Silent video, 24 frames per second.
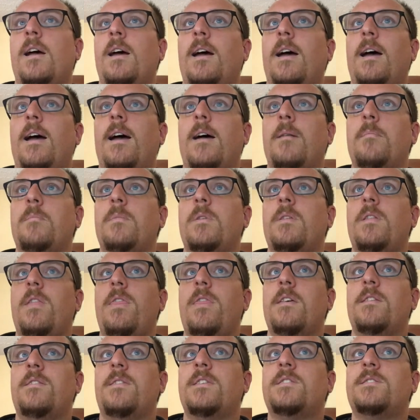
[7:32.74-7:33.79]

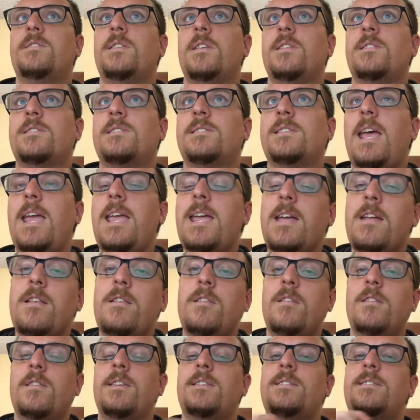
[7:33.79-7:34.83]
The
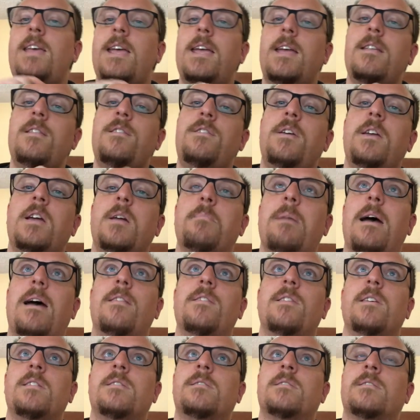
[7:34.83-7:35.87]
second thing
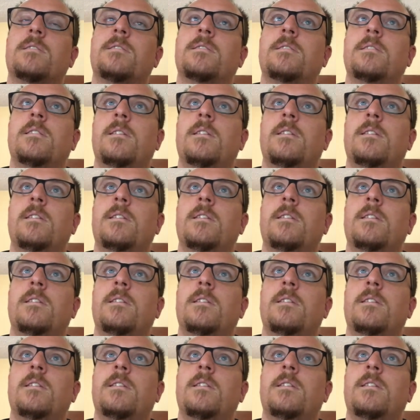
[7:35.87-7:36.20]
about this